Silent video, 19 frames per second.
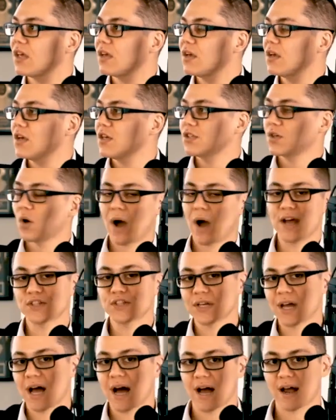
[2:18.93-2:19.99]
So I
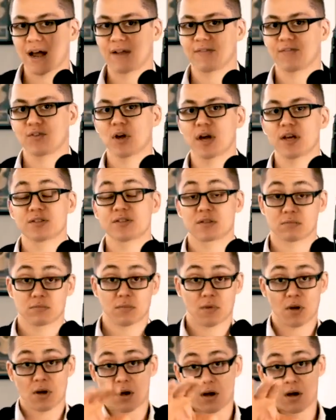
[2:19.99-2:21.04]
actually, if you guys
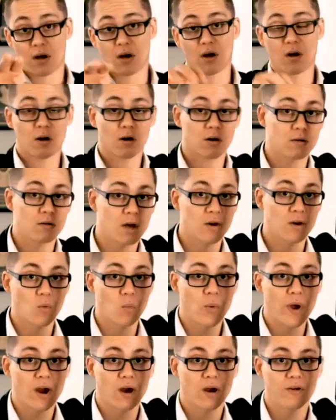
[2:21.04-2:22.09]
are
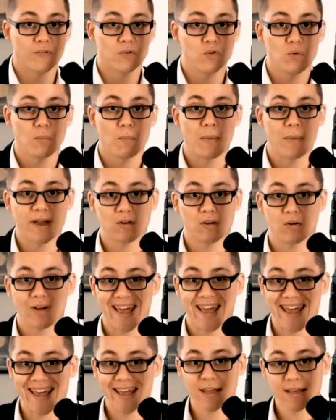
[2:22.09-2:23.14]
unaware of who Michael
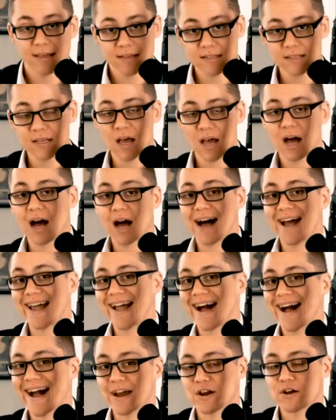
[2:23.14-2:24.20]
Hague is, I
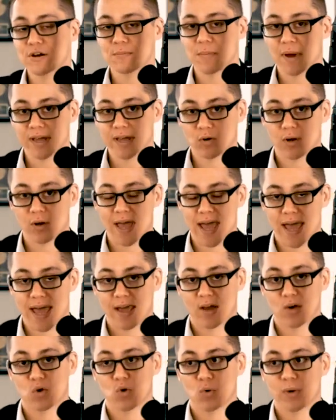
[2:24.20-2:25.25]
hired Michael Hague,
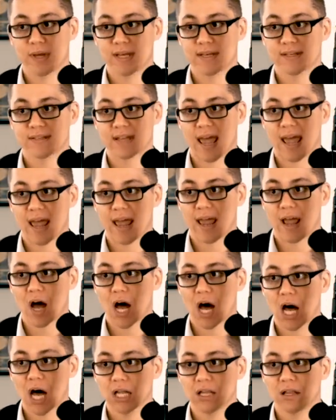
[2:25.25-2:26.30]
who is a
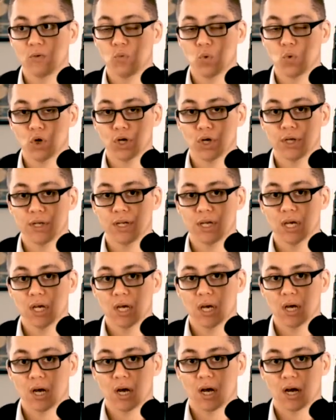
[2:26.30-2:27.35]
Hollywood
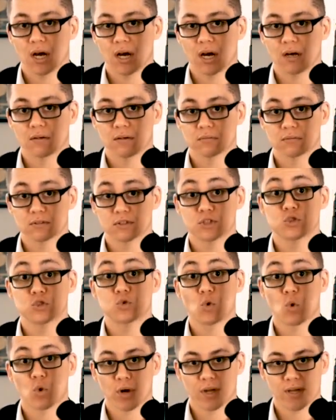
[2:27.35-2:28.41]

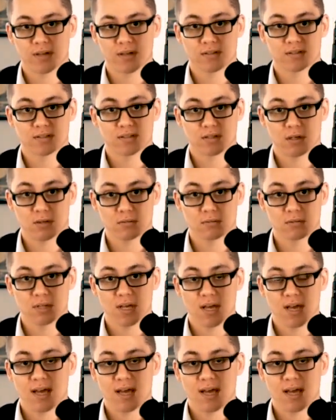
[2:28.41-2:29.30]
story consultant.